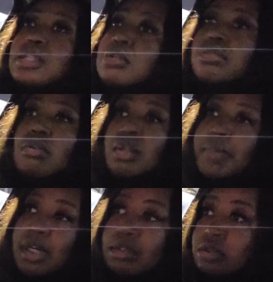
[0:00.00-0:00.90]
it's under 30
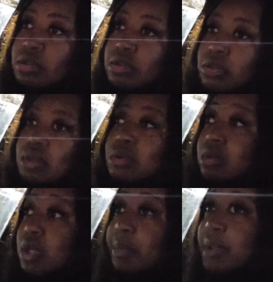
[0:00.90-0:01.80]
miles.
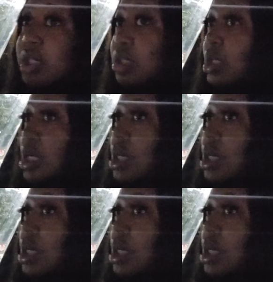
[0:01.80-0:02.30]
I'm good.